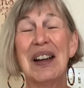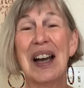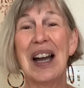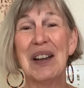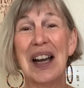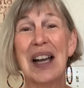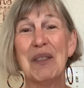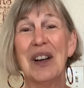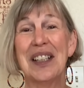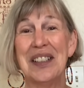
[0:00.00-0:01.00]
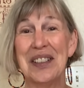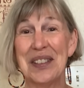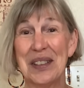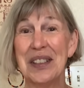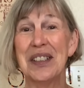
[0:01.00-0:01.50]
I want to
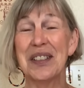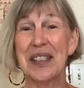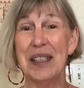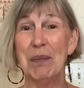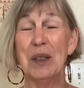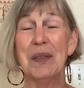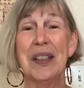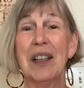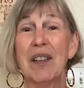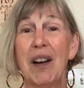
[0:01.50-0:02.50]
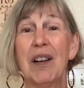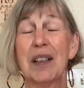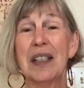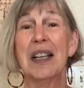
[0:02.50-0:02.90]
just keep moving along,